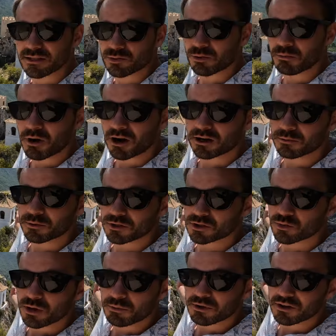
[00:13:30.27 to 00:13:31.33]
this remarkable
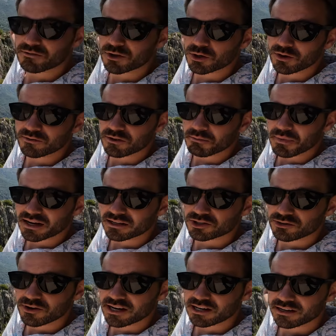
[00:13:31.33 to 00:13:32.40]
sweeping view of the
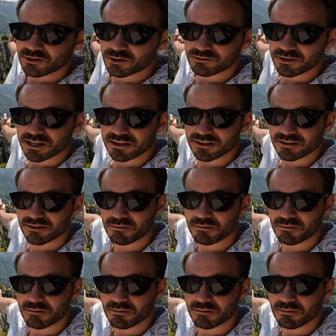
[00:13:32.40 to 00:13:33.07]
Mediterranean over here,